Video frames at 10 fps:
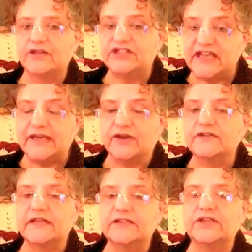
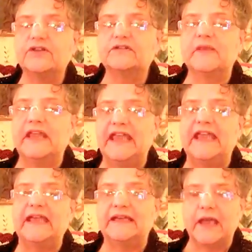tears,
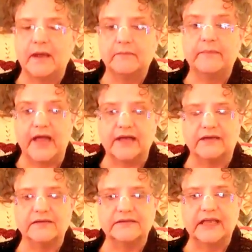in
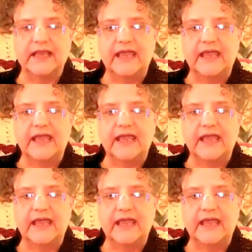bottles.